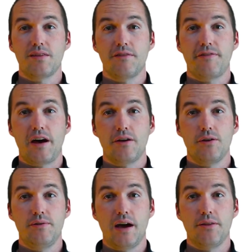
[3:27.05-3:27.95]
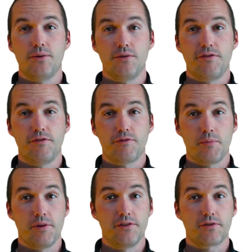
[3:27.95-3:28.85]
to the file you downloaded
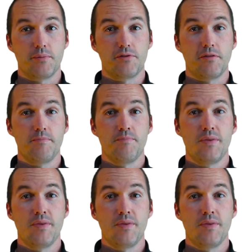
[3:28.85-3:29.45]
from the description.